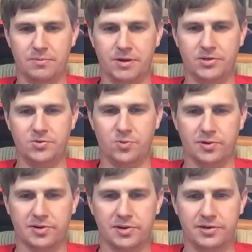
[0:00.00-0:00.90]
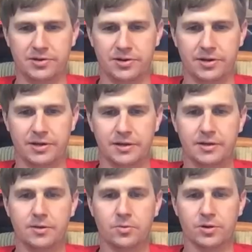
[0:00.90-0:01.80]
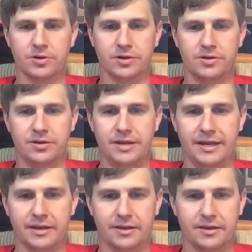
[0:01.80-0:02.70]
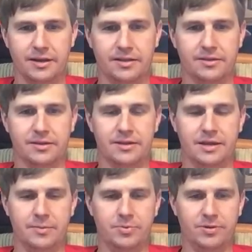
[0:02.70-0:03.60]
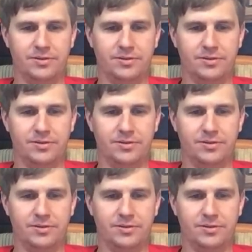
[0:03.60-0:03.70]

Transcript: about you working on your deck at the camp.